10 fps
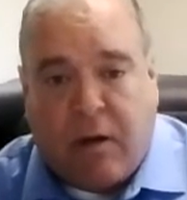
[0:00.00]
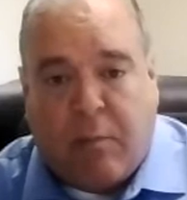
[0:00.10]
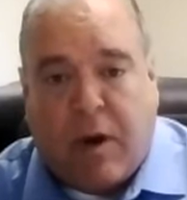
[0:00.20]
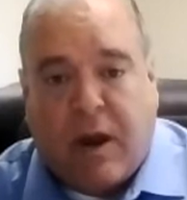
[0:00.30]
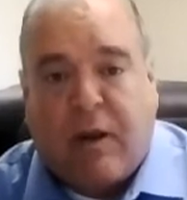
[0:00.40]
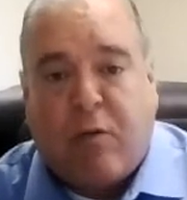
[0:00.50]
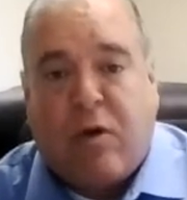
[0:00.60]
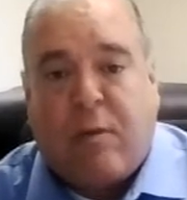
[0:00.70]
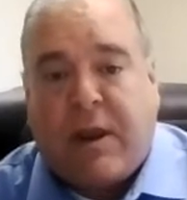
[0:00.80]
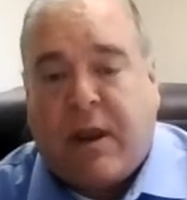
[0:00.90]
but it
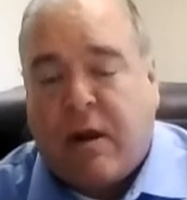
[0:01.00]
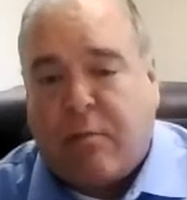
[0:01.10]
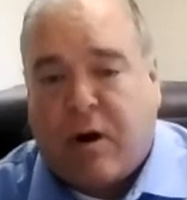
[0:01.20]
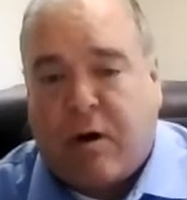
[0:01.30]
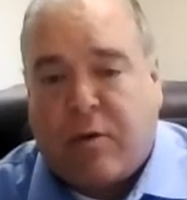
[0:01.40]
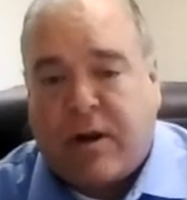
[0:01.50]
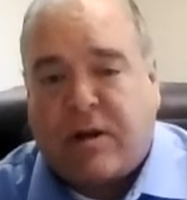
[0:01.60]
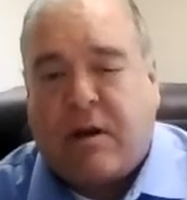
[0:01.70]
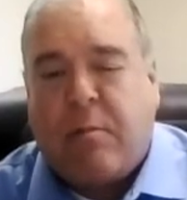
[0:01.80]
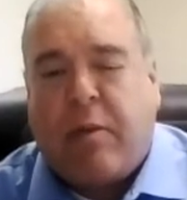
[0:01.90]
would be inappropriate to
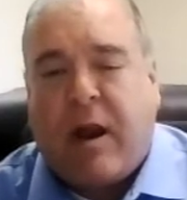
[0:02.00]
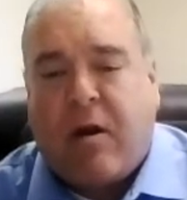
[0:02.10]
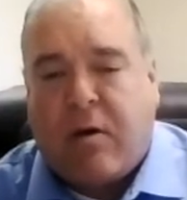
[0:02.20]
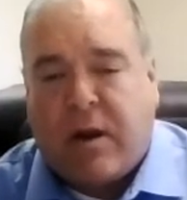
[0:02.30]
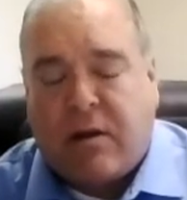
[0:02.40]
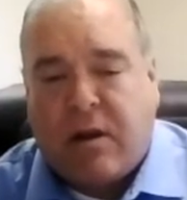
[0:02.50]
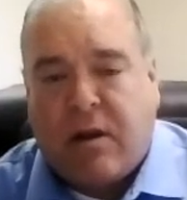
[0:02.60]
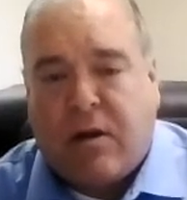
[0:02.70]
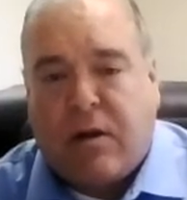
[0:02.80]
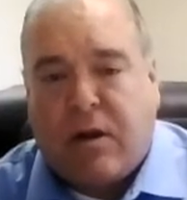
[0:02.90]
compare it
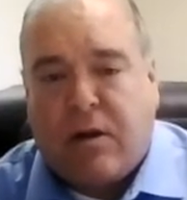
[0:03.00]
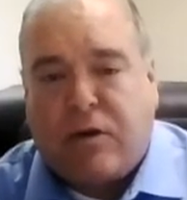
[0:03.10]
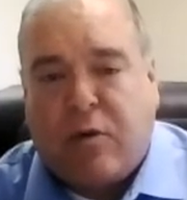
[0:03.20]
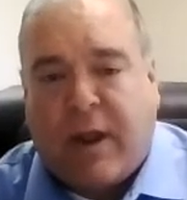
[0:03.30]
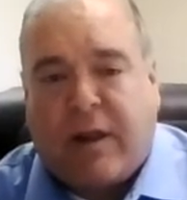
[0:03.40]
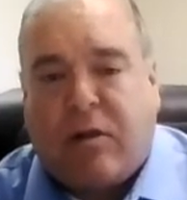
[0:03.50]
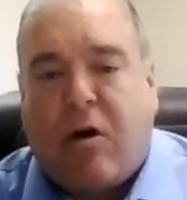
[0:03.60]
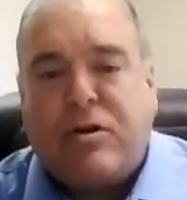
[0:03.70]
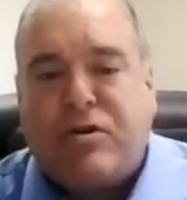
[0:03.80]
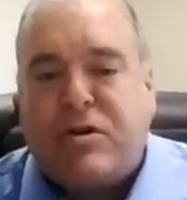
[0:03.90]
to a
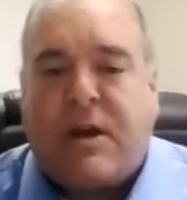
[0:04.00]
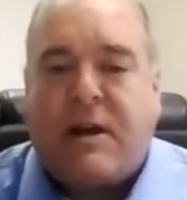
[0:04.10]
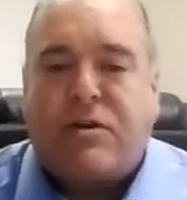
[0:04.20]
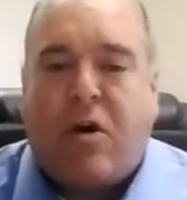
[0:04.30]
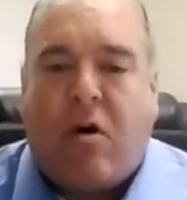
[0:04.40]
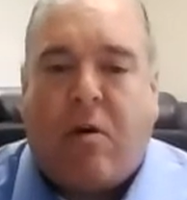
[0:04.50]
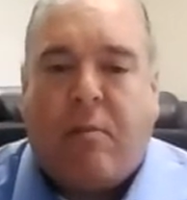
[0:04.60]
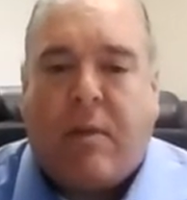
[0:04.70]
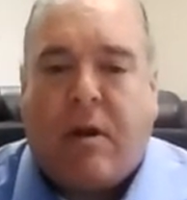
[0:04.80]
larger size home,